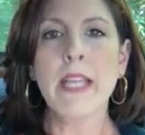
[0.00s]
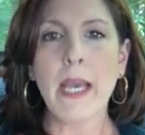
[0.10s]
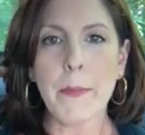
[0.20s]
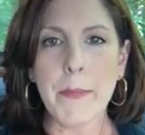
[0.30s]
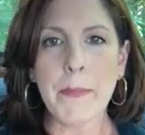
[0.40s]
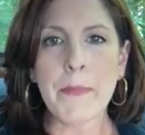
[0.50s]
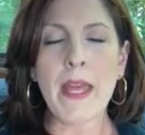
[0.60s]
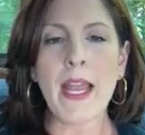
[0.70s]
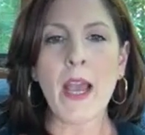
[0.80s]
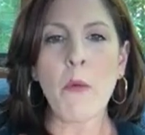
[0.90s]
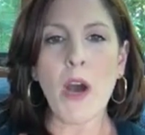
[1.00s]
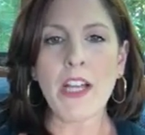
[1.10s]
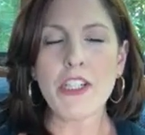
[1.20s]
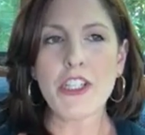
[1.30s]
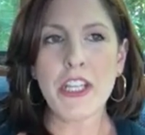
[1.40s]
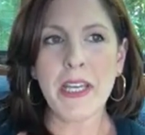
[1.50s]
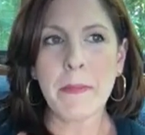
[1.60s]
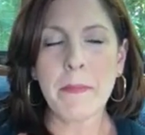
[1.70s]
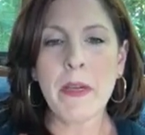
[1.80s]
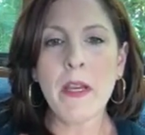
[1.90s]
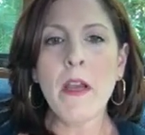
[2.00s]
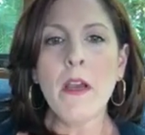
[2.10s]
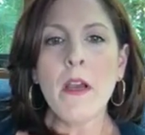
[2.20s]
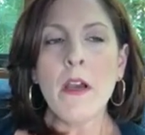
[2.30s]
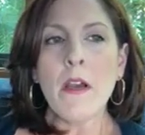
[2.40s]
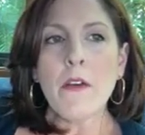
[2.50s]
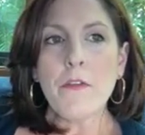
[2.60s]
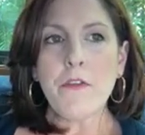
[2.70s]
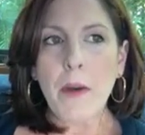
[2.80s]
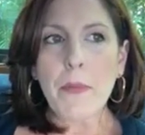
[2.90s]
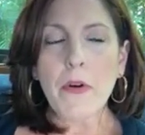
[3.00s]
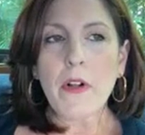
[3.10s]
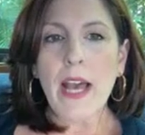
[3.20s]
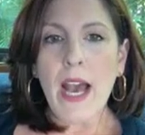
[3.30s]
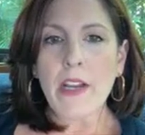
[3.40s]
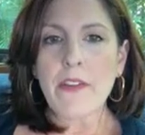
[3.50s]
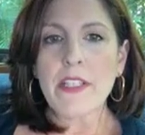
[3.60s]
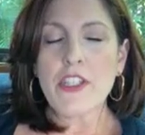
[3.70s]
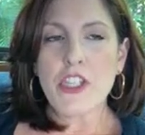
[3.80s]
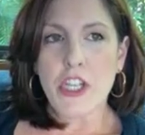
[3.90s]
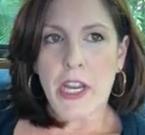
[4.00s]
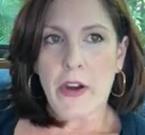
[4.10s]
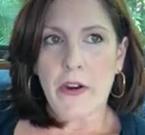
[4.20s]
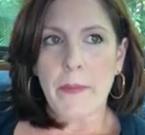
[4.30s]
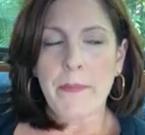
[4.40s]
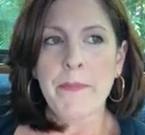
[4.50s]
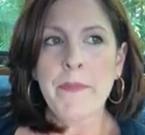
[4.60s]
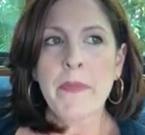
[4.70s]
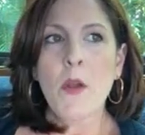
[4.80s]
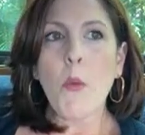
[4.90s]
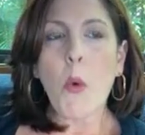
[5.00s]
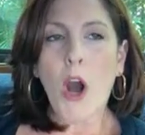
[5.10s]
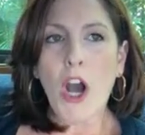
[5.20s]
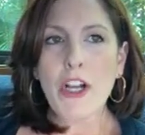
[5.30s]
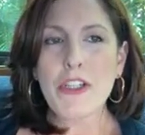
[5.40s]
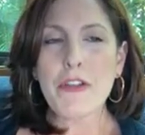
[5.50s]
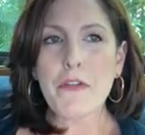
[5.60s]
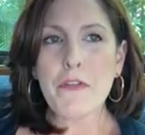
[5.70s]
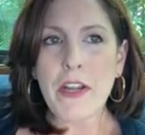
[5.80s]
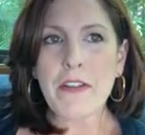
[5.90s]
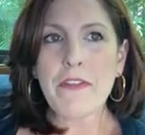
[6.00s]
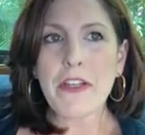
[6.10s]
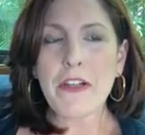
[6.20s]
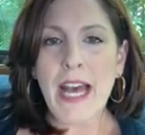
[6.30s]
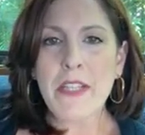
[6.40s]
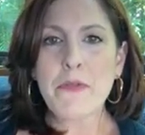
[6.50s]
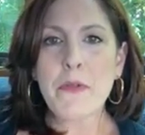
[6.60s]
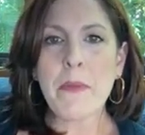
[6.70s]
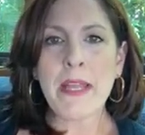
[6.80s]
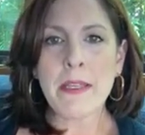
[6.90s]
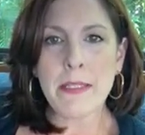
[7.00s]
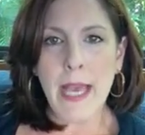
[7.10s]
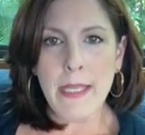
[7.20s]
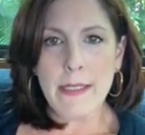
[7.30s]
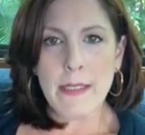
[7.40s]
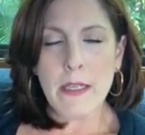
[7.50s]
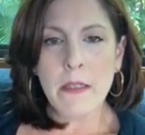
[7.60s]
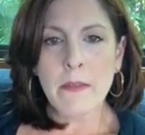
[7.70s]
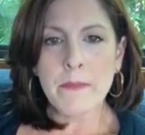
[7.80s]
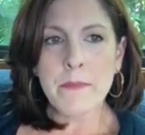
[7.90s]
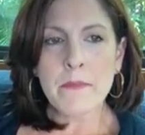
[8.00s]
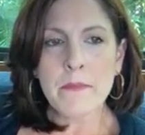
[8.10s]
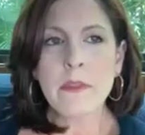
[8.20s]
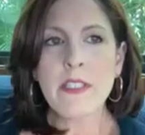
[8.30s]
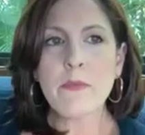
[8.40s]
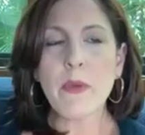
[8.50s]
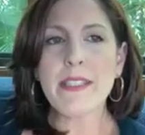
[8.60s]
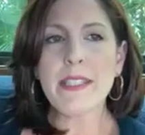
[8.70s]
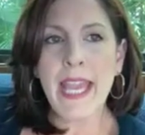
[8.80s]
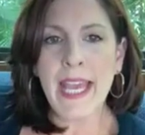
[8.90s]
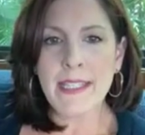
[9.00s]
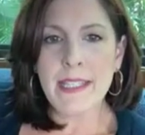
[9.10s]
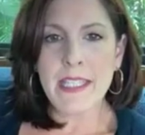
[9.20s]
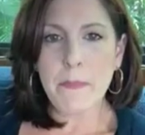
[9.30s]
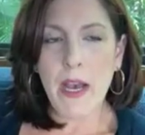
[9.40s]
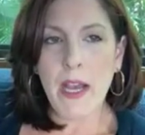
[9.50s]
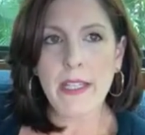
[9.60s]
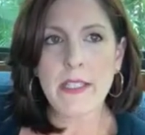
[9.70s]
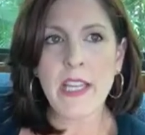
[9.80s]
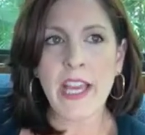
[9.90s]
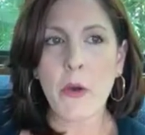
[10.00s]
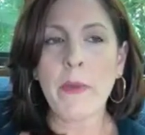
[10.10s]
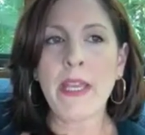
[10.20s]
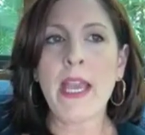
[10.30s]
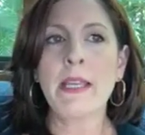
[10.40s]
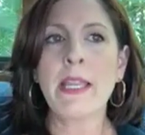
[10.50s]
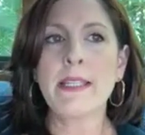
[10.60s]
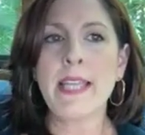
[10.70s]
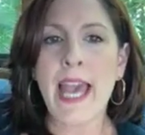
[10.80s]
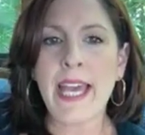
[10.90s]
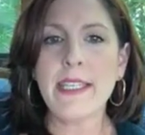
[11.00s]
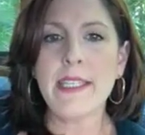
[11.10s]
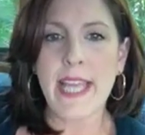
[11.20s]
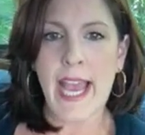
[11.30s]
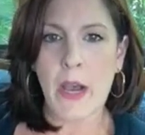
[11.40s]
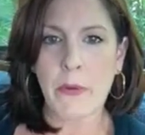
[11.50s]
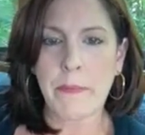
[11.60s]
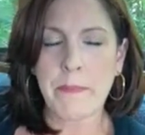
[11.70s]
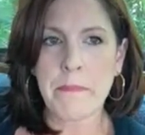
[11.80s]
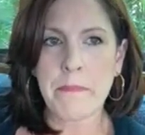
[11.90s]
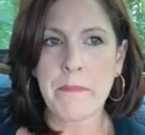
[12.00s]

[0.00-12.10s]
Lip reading: Yeah. And I watched him fumble out of his chair, walk to the front of the classroom by the desk with his hands in his pockets, Naomi, and his head down.